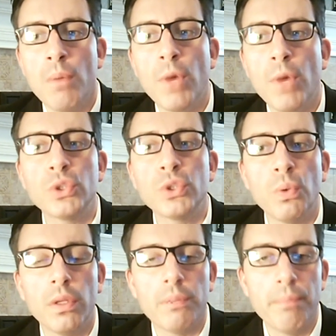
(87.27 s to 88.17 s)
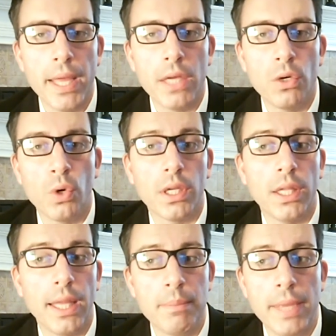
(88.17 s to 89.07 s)
most will admit or
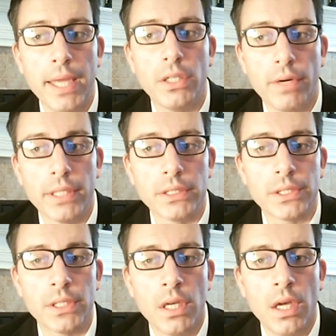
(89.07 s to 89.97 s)
claim ignorance